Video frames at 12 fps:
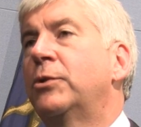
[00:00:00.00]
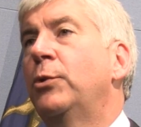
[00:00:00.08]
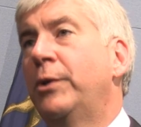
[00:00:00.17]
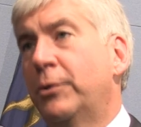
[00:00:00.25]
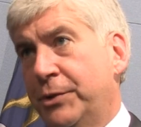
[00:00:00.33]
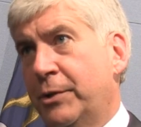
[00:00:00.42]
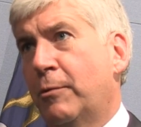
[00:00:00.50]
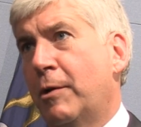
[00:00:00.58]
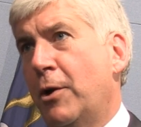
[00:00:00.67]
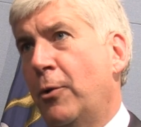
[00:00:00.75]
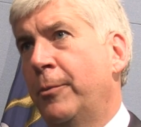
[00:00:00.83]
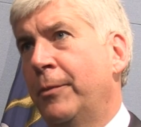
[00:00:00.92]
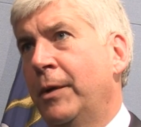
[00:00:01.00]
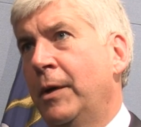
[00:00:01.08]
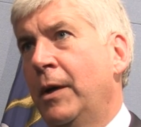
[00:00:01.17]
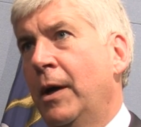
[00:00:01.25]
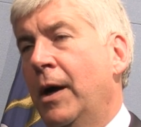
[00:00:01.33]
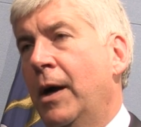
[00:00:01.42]
2 years in a row.
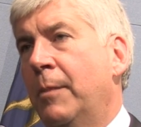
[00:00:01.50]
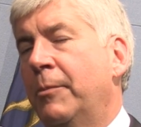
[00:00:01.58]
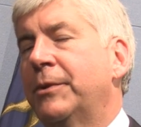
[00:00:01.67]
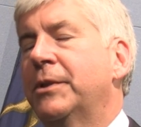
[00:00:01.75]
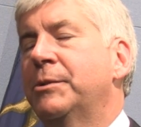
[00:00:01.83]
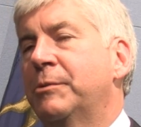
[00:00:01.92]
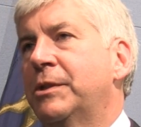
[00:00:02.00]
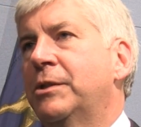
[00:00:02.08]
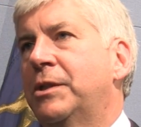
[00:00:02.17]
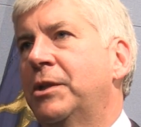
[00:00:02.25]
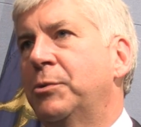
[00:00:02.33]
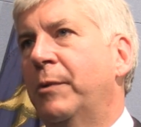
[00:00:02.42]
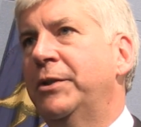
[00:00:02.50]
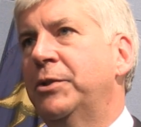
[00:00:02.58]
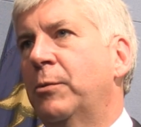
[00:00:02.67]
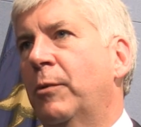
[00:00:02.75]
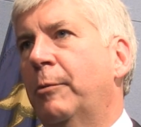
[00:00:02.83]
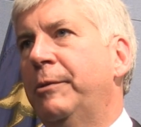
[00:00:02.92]
But this was a
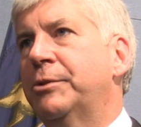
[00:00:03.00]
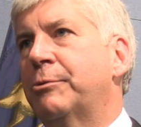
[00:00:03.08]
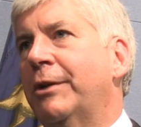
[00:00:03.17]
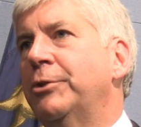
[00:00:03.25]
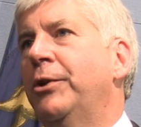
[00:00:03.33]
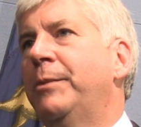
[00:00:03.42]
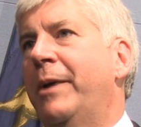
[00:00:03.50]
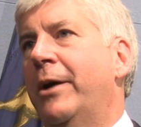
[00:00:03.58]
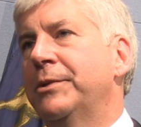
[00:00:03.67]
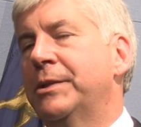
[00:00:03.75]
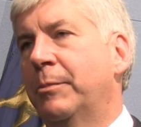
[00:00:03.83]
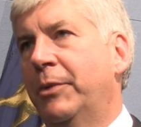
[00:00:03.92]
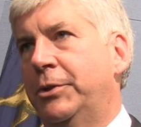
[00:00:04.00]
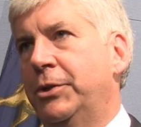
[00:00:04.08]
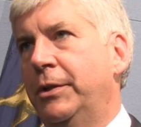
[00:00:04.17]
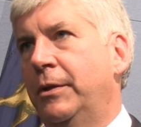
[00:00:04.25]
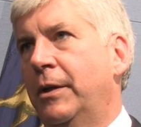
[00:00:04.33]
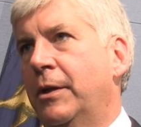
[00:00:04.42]
situation where we structurally balanced the
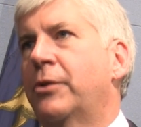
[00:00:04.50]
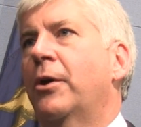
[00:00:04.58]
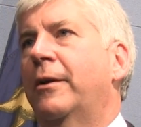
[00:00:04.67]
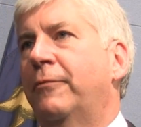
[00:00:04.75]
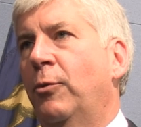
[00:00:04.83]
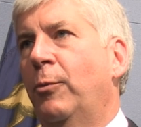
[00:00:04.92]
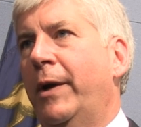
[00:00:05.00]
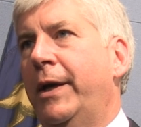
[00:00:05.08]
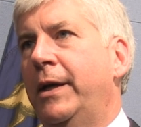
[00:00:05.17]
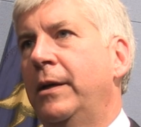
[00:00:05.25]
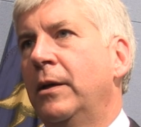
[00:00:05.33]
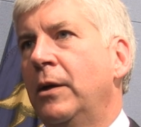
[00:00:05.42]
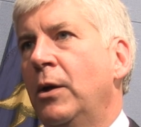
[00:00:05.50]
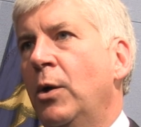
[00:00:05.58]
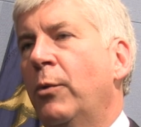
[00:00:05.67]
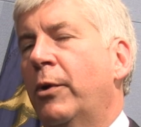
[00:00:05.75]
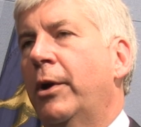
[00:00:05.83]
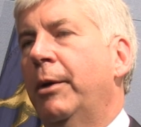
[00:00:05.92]
budget in a thoughtful way.
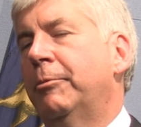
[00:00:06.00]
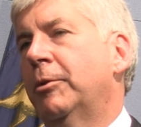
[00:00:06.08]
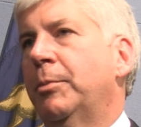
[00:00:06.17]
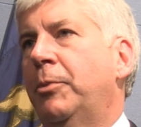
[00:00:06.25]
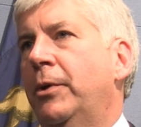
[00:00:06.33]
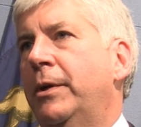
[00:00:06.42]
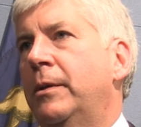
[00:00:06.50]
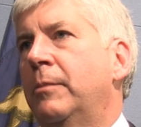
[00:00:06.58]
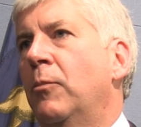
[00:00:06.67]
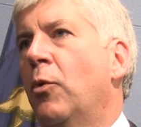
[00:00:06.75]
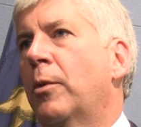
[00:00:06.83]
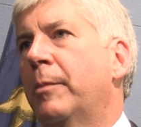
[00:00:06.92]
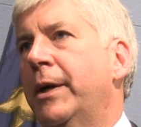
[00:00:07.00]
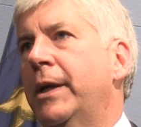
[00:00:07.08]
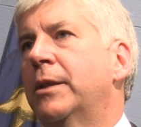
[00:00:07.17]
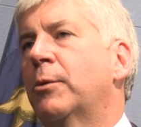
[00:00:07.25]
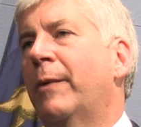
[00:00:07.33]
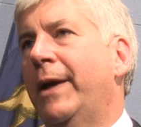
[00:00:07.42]
We were able to put more money
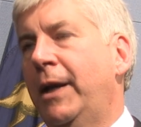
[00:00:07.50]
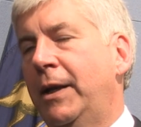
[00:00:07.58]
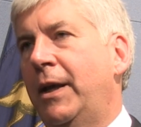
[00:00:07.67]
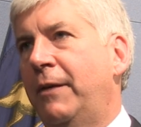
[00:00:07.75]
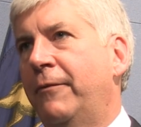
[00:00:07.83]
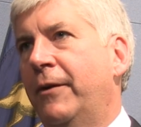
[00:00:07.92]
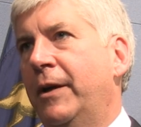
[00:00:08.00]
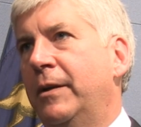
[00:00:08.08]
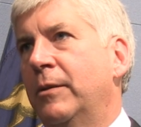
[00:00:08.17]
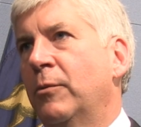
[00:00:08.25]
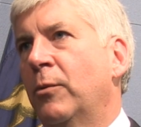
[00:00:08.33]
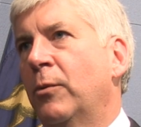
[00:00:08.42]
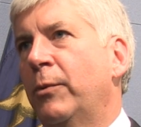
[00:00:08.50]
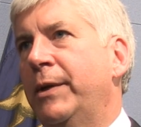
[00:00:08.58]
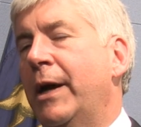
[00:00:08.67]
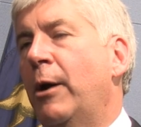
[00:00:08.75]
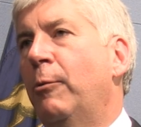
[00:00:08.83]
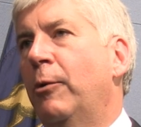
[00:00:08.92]
in the rainy day fund. We
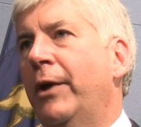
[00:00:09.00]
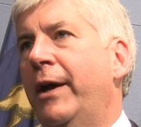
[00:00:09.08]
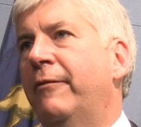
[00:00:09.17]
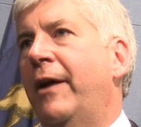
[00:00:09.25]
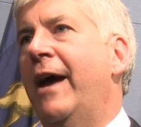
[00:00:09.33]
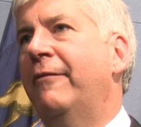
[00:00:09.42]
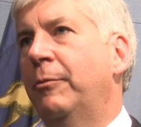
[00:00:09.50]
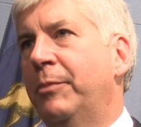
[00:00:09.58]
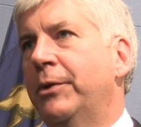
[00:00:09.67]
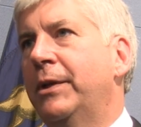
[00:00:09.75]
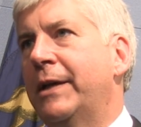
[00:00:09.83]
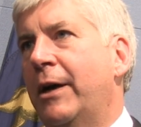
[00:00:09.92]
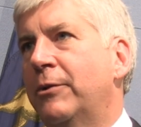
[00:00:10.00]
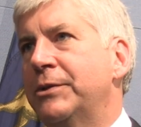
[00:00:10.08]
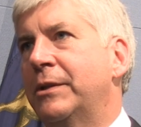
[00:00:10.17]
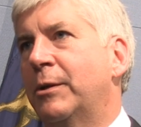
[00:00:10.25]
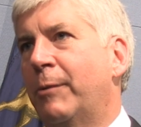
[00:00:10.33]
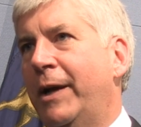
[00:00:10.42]
now will have $500 million
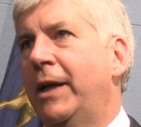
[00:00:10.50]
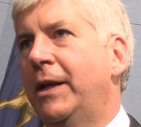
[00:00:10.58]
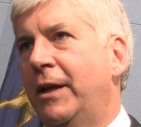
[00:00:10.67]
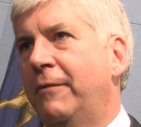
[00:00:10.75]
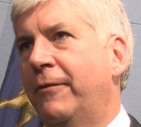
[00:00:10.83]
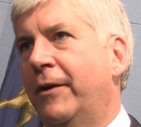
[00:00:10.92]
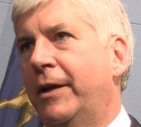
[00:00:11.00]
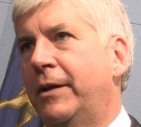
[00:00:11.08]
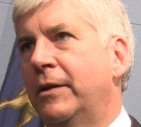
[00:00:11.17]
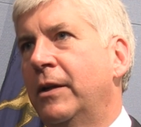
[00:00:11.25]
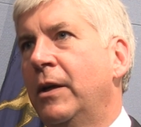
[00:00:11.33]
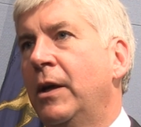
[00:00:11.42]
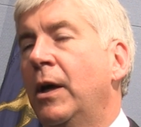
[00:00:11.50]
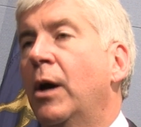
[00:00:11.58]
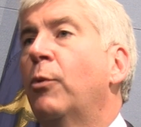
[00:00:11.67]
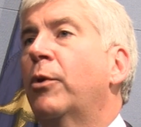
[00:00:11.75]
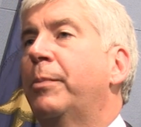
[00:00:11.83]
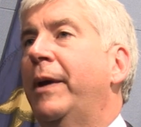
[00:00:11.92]
in the rainy day fund.
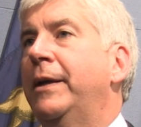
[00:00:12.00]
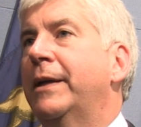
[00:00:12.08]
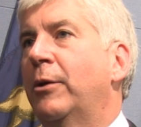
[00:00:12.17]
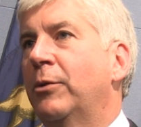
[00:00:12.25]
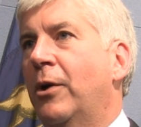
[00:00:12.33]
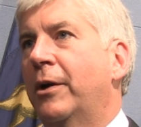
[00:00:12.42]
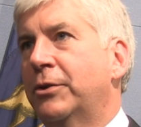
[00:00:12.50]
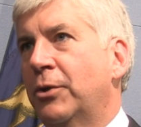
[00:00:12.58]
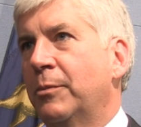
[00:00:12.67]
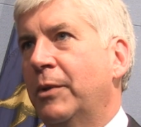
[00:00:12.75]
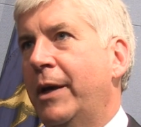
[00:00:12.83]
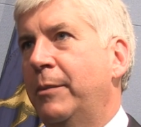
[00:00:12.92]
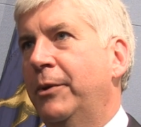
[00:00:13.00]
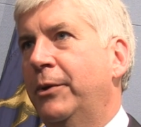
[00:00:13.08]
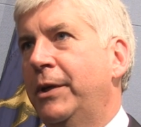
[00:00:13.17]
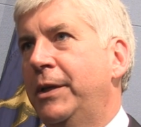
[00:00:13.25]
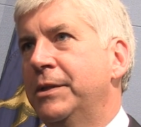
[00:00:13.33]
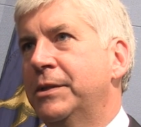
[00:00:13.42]
We're paying down long-term
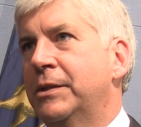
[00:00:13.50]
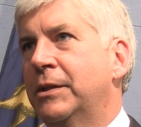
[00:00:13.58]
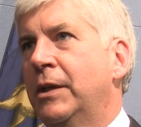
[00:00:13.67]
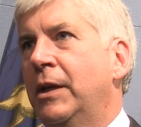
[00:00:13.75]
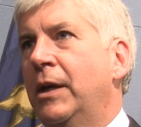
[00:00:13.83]
liabilities,